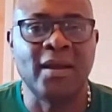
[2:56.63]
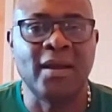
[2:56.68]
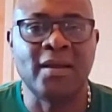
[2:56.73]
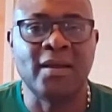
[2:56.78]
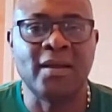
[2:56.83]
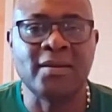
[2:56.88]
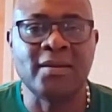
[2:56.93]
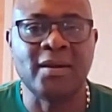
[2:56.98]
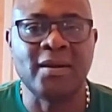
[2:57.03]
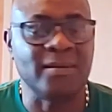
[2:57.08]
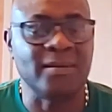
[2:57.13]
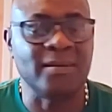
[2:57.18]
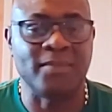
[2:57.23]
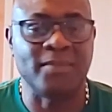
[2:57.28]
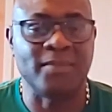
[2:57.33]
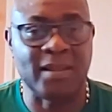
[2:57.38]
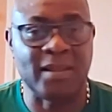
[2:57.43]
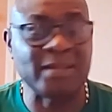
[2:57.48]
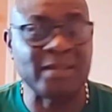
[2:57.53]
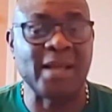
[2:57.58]
And
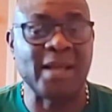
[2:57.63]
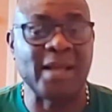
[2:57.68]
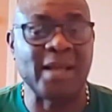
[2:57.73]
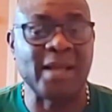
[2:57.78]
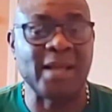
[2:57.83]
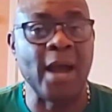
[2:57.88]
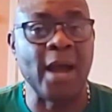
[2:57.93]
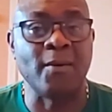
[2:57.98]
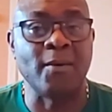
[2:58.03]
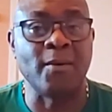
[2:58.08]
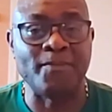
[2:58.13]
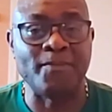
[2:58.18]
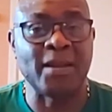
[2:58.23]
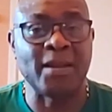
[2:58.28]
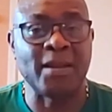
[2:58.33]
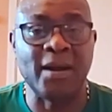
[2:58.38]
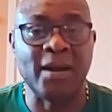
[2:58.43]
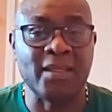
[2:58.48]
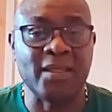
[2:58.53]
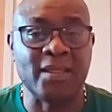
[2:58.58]
that's how
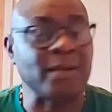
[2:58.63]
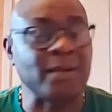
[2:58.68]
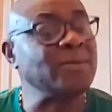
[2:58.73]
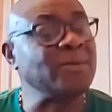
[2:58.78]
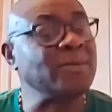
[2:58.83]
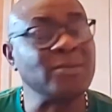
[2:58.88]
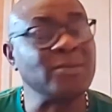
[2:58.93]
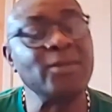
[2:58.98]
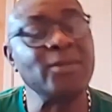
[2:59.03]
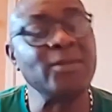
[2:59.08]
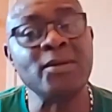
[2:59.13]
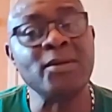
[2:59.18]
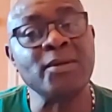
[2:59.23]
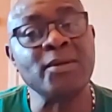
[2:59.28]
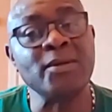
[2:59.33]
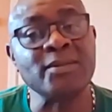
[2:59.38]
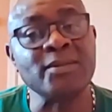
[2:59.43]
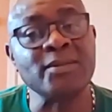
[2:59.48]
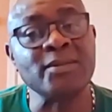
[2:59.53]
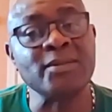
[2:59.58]
that
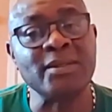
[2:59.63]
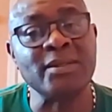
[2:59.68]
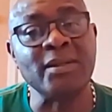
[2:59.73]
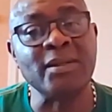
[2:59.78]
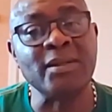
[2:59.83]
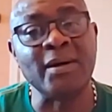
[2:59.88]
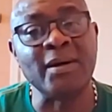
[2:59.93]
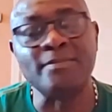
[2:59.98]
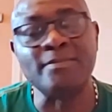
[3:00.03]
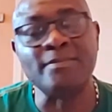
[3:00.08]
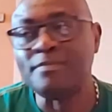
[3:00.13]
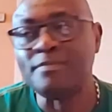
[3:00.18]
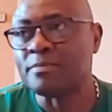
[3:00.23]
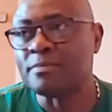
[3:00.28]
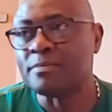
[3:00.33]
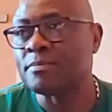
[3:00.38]
continued until